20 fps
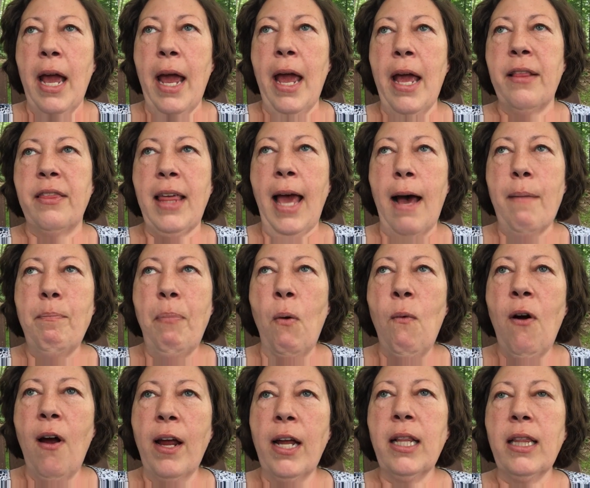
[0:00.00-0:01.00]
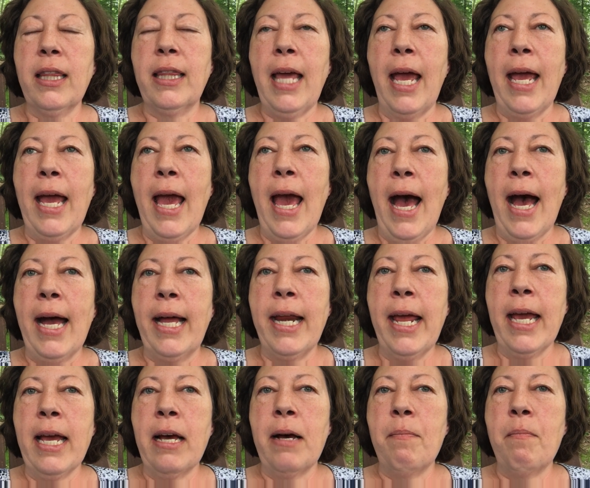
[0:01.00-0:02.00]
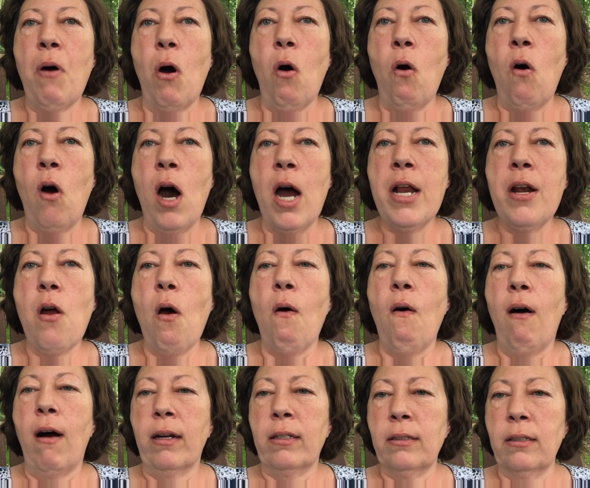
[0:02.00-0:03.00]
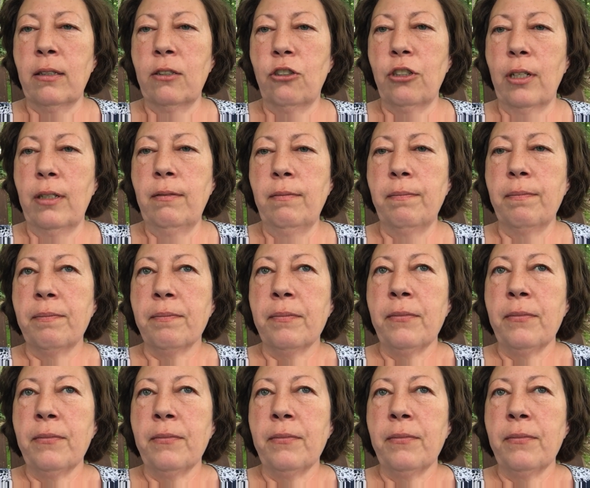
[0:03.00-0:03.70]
At that point, they had him on oxygen.